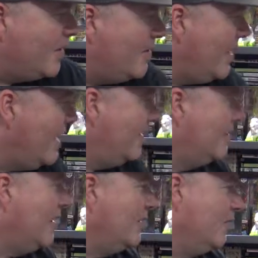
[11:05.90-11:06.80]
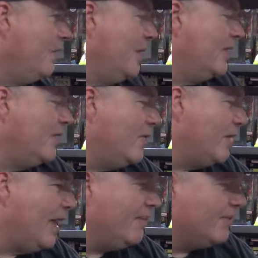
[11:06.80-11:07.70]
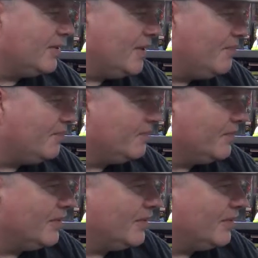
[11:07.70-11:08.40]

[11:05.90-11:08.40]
Okay, so that's all the PS4 games, and